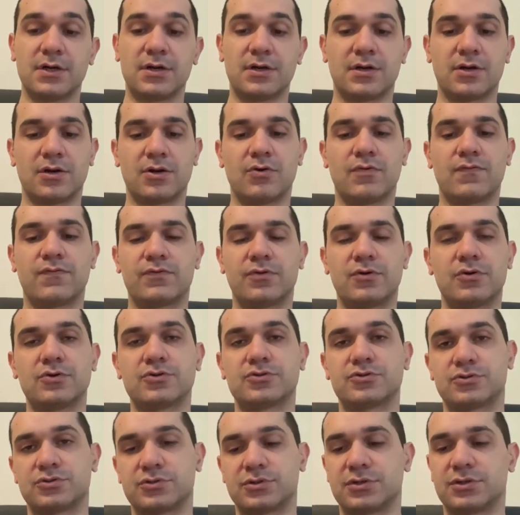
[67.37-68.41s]
Of
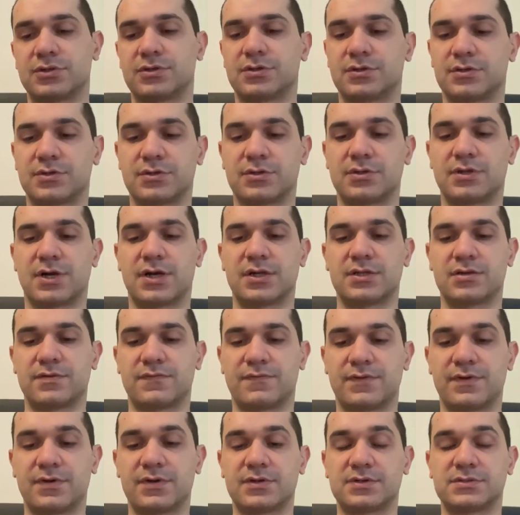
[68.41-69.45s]
course, the other
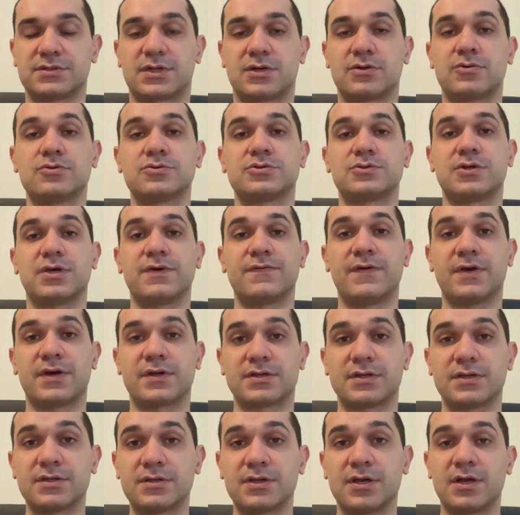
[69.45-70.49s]
fingers are also
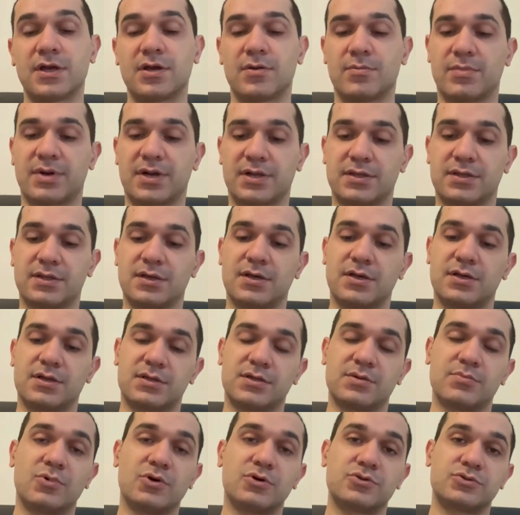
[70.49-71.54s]
affected, but the
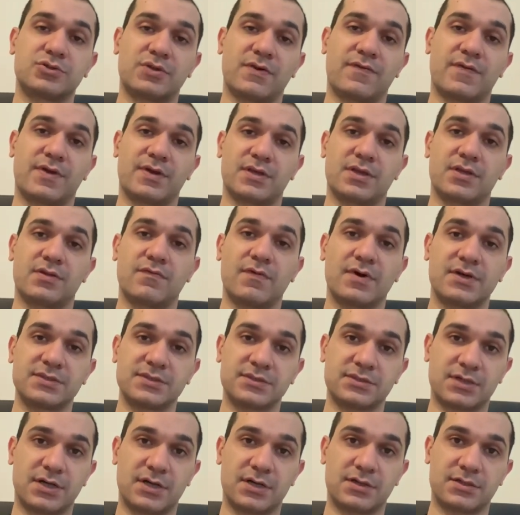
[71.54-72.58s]
most affected ones
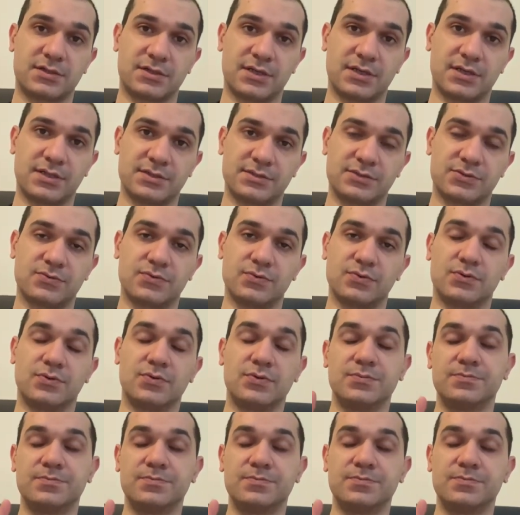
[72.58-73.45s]
are these two.